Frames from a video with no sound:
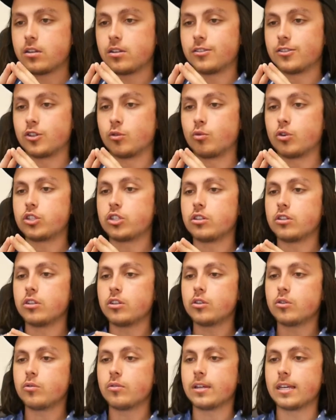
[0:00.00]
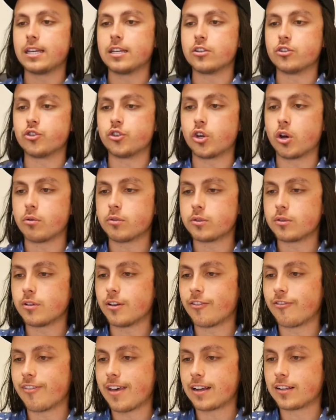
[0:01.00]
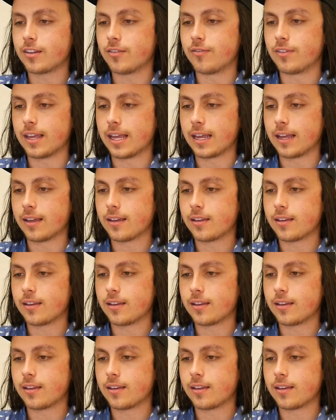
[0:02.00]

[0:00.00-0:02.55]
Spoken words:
So what you do is you go into your effective date.